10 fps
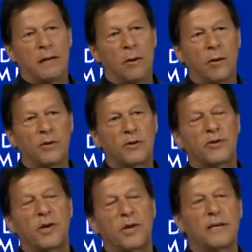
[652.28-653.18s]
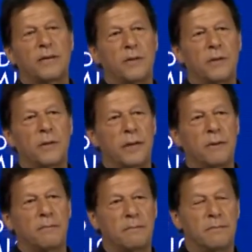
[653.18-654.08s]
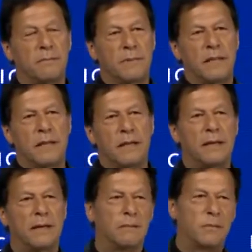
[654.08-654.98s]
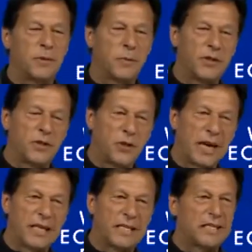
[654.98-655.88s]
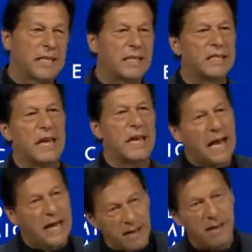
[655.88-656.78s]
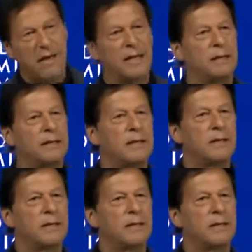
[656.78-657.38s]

between the United States and Iran, we tried to do our part,